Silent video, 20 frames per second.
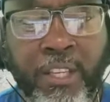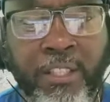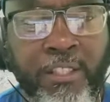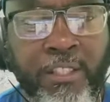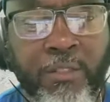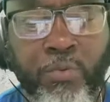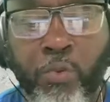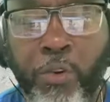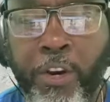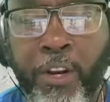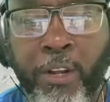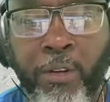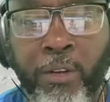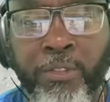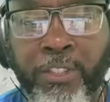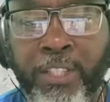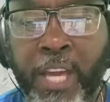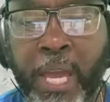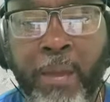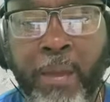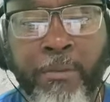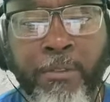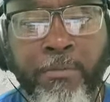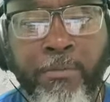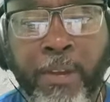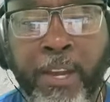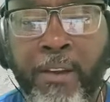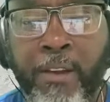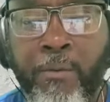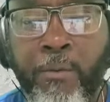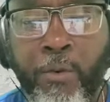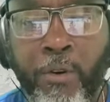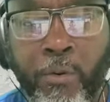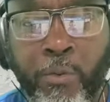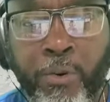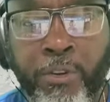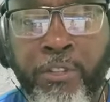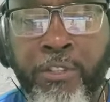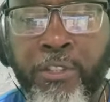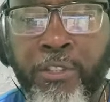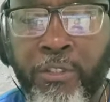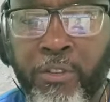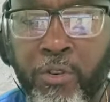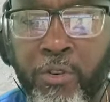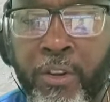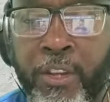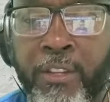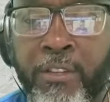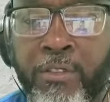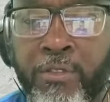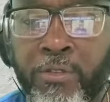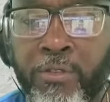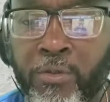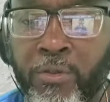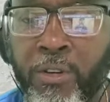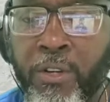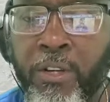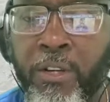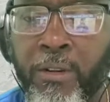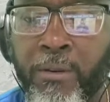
It's just one of those games, man, where we're just going to